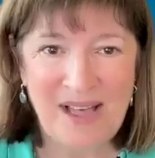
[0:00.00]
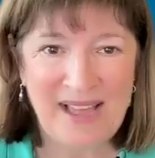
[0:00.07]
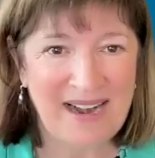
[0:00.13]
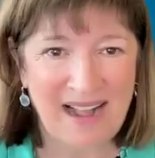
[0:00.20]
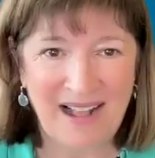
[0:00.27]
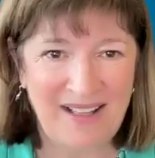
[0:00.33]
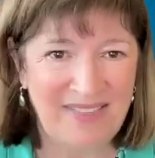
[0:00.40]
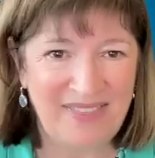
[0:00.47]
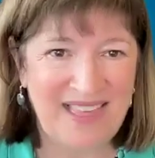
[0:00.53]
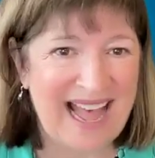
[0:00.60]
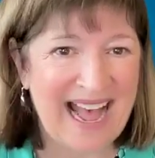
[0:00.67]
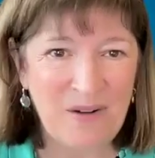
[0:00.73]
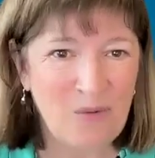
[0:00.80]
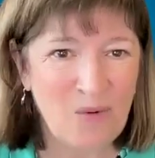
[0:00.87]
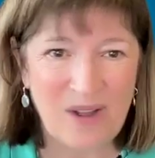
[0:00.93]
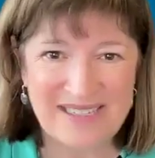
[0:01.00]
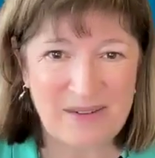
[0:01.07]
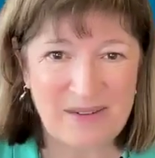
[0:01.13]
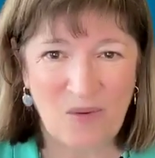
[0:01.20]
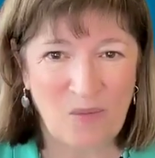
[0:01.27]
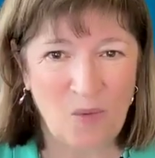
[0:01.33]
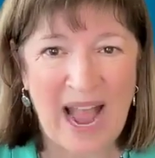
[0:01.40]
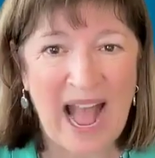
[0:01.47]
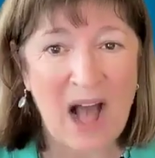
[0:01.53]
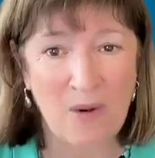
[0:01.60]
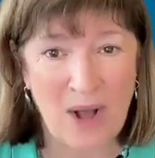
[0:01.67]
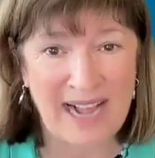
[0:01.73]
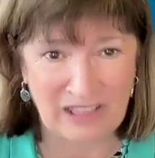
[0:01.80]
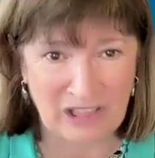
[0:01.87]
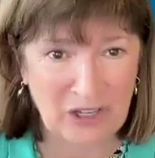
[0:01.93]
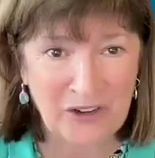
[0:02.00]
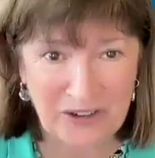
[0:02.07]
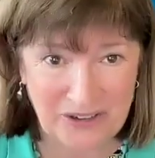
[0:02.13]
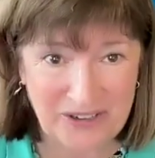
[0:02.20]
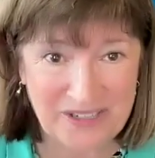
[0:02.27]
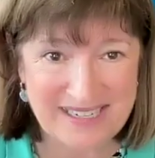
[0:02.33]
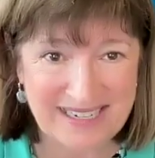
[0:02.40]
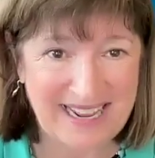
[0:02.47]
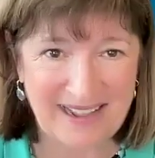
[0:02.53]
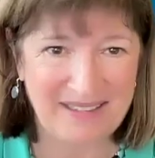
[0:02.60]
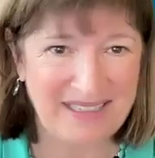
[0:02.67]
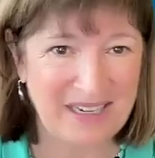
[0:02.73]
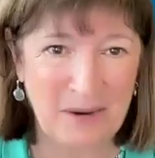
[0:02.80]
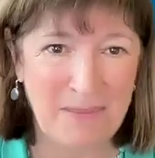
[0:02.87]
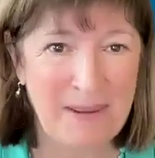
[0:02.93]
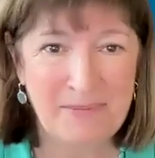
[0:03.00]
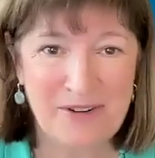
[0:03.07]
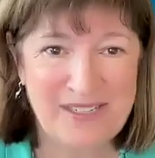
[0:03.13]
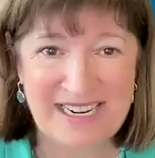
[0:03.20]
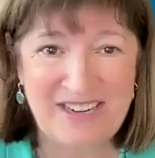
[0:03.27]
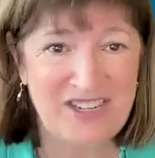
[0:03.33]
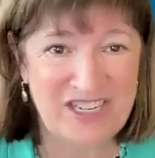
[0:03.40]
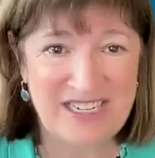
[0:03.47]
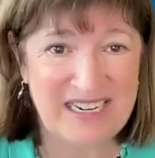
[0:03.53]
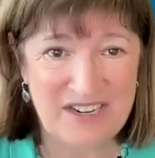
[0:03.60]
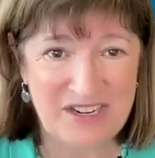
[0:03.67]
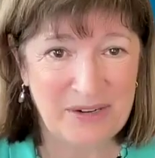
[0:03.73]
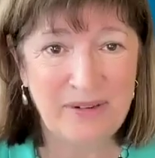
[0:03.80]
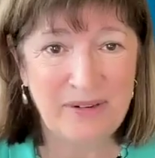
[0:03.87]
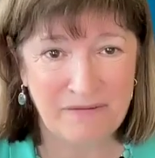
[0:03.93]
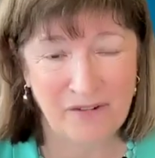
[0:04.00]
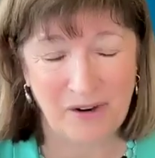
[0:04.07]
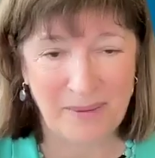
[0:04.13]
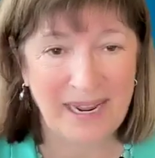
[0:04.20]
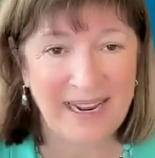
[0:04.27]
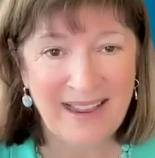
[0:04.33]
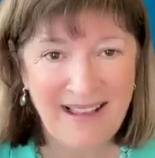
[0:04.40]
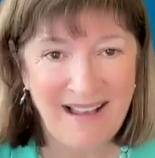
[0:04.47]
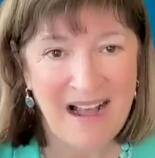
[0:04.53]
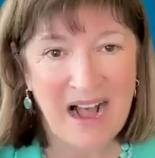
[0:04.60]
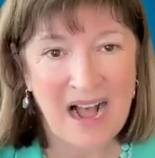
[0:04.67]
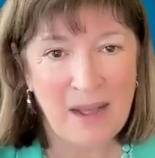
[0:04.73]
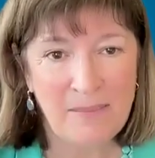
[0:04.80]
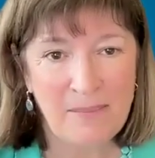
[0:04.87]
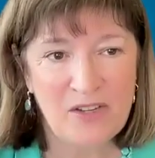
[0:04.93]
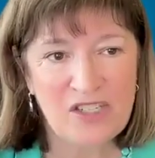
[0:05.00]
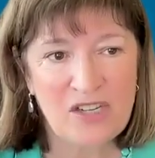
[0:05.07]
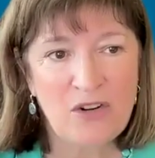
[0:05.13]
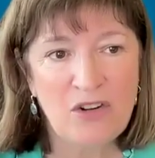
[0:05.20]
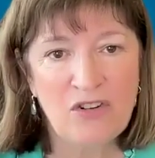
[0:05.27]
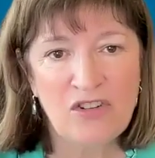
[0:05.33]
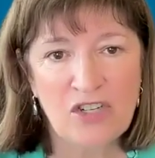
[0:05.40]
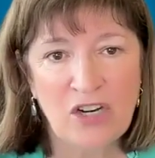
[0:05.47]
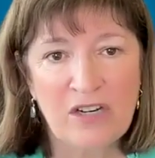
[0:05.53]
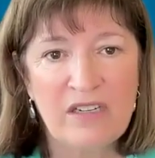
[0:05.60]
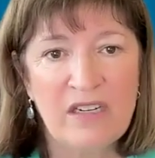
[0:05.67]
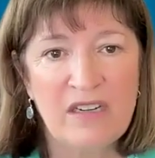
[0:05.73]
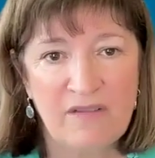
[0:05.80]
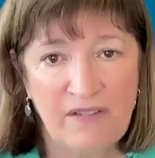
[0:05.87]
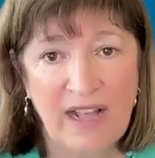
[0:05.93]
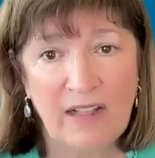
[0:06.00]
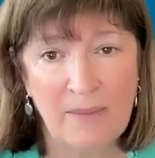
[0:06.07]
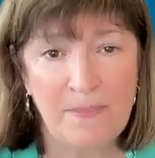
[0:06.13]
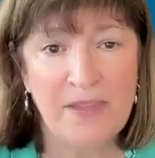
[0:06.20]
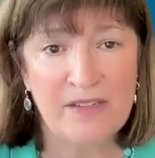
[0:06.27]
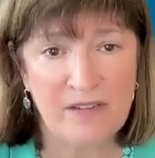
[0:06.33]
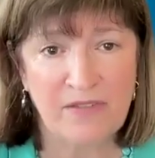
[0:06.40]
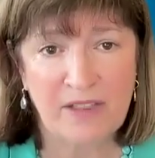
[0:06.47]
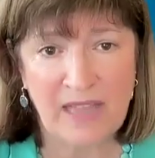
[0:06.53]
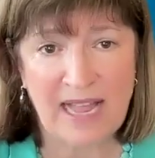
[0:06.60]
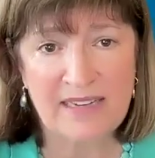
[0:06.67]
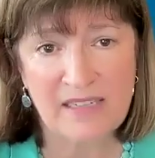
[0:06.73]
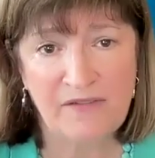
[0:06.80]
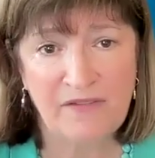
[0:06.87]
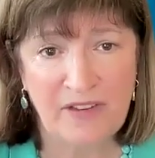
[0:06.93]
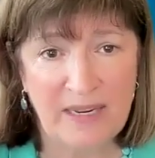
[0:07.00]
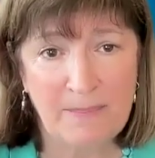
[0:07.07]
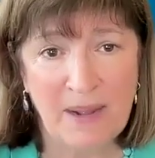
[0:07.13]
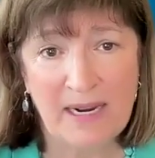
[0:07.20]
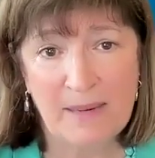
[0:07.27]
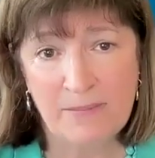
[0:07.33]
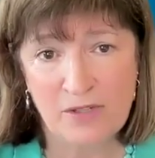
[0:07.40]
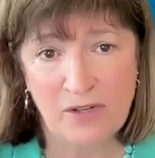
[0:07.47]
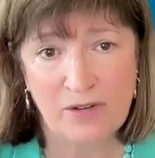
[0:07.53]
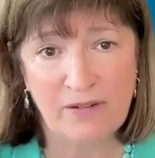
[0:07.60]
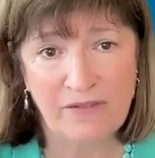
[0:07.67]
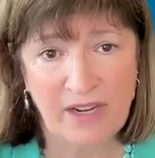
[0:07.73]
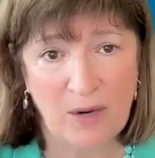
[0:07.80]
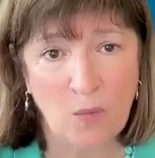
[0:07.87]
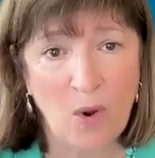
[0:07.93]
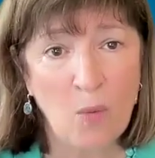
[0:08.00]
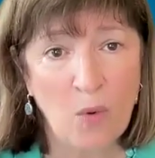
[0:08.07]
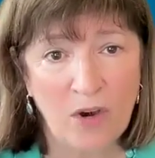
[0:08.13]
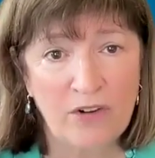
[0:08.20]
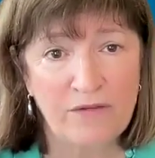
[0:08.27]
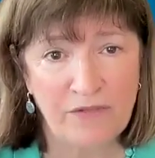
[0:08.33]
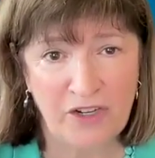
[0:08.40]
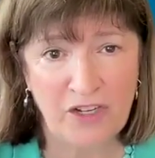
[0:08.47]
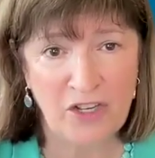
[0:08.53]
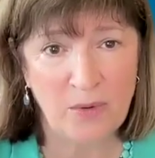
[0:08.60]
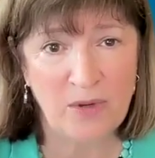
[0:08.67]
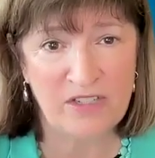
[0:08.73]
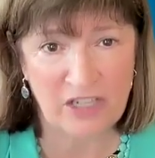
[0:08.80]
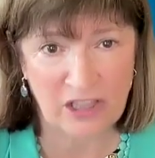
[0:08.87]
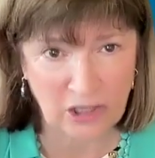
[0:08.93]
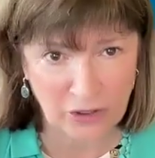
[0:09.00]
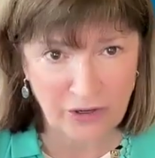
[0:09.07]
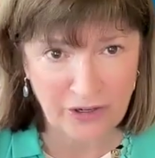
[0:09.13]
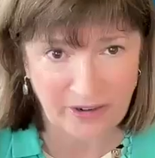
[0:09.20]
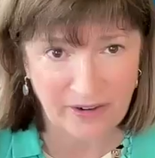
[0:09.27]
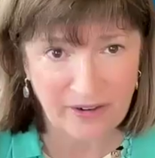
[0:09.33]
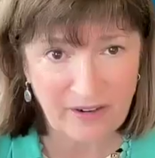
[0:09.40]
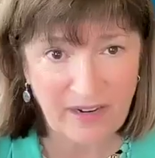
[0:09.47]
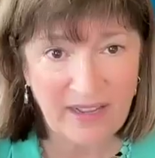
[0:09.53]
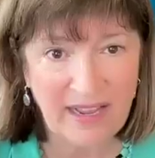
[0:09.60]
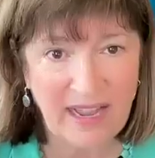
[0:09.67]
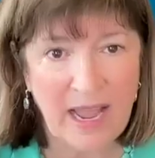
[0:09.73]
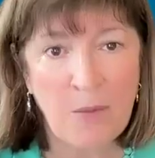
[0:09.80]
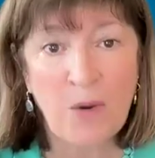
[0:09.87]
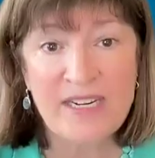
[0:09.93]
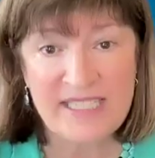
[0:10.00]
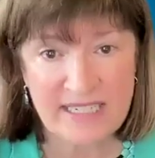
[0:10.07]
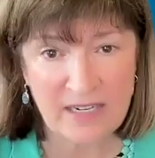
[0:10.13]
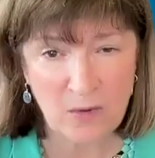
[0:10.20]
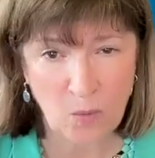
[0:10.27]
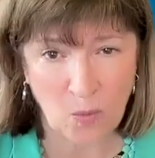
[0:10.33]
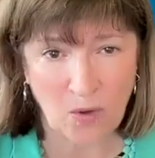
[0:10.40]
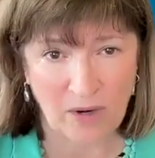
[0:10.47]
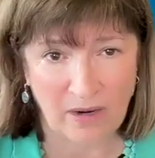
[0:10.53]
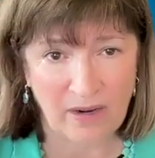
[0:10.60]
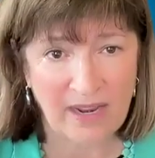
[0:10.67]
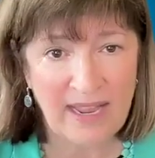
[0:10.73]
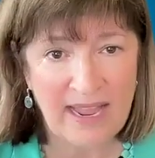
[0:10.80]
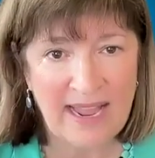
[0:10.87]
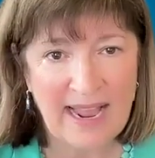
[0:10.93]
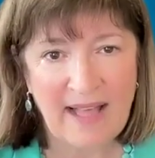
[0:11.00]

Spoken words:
But that wasn't how I learned. Memorization didn't do it for me. So you start to develop this philosophy by observing what worked for you as a learner and what didn't work.